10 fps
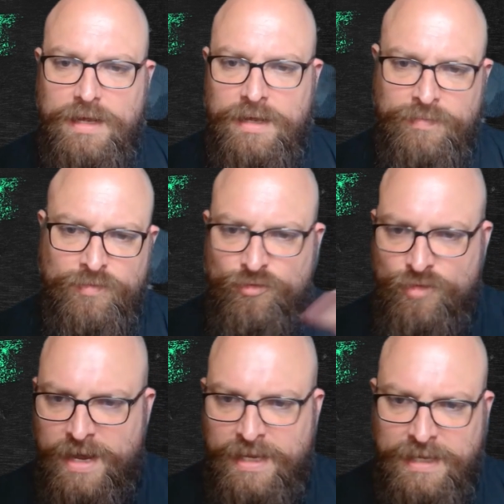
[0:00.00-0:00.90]
to
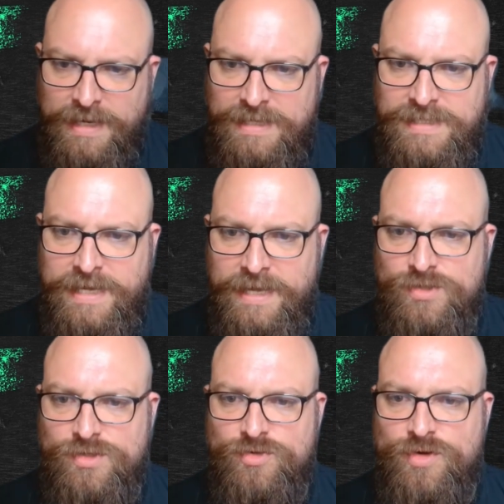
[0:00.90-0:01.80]
triangulate
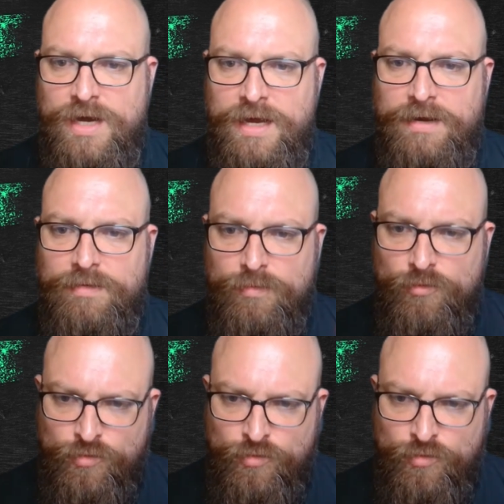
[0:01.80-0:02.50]
against, to try and